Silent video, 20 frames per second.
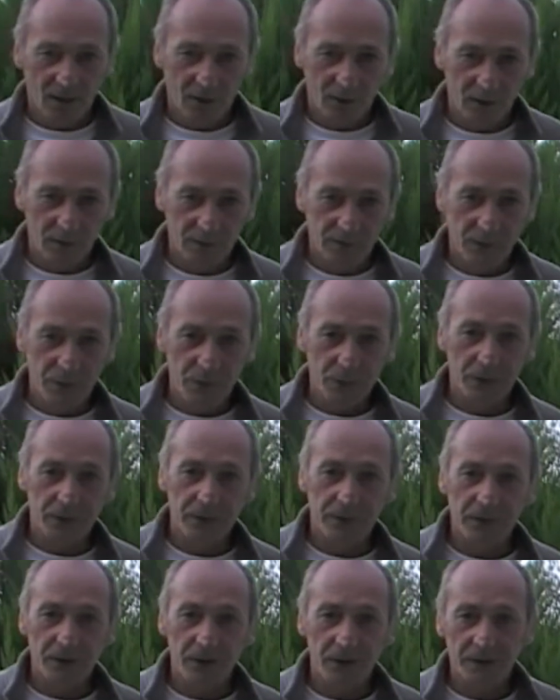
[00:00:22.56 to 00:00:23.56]
of
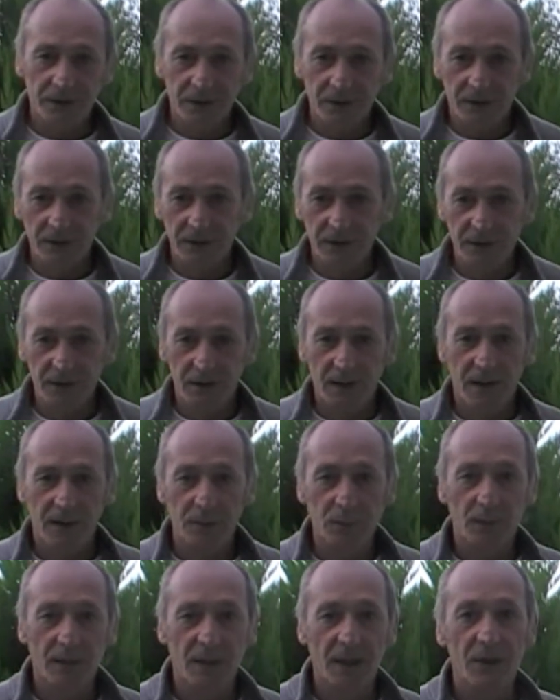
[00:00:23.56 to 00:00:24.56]
University
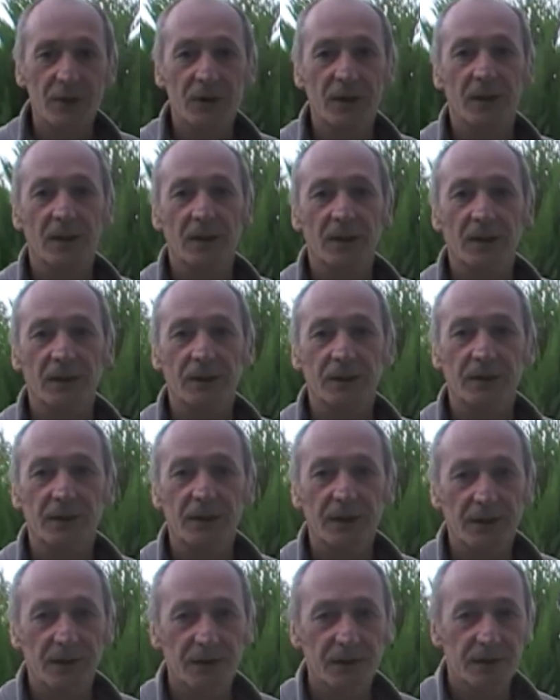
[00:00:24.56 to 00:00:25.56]
Education and
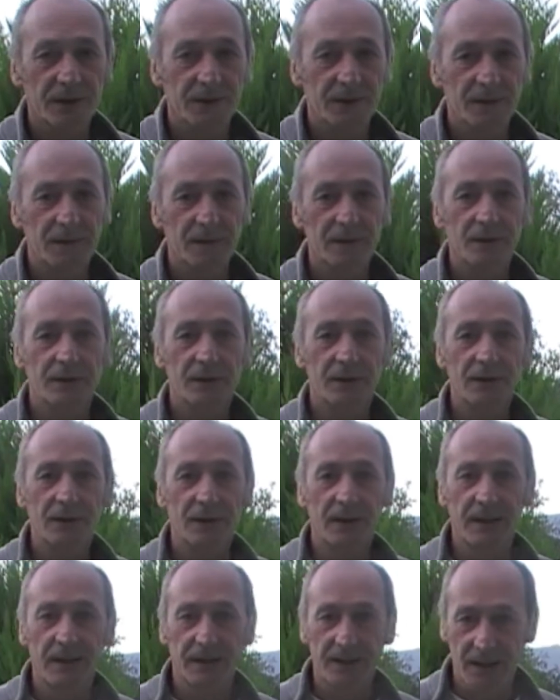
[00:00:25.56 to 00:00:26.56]
Research
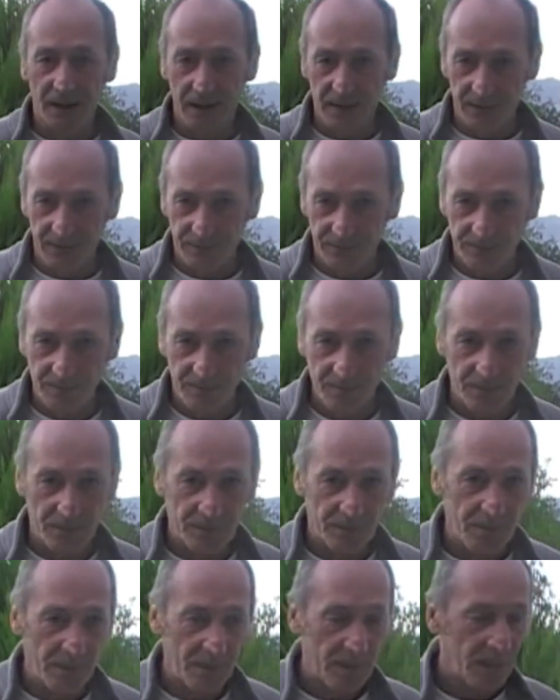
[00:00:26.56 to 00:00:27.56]
in Italy.
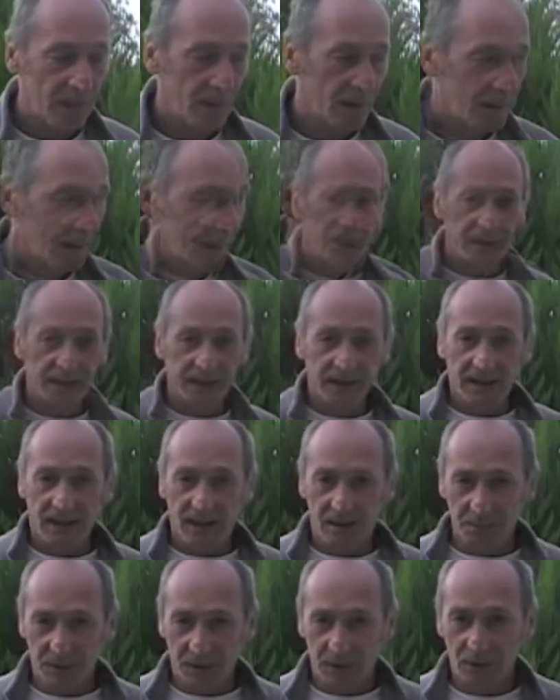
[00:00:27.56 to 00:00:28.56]
The
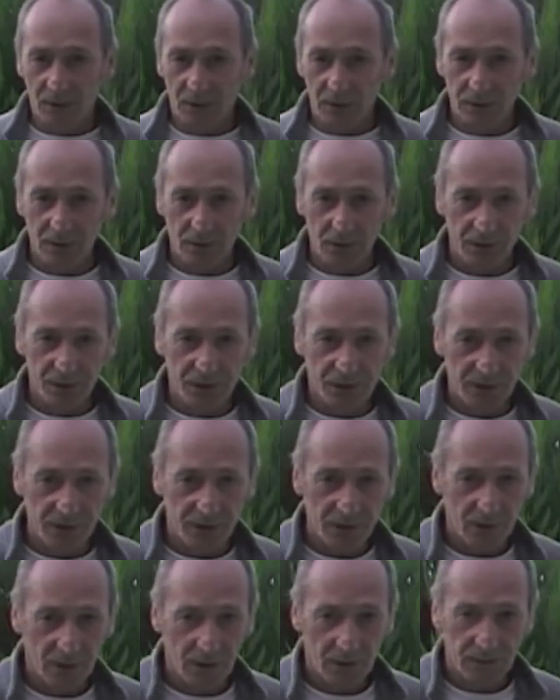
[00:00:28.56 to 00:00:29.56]
clinical methodology
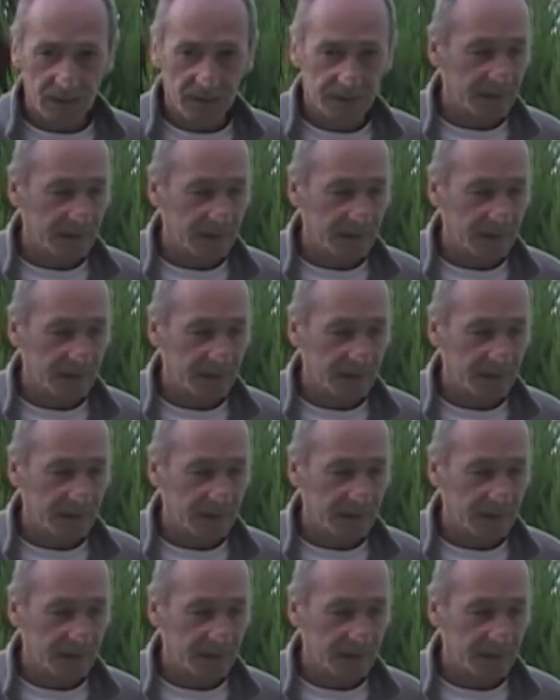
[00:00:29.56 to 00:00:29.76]
of the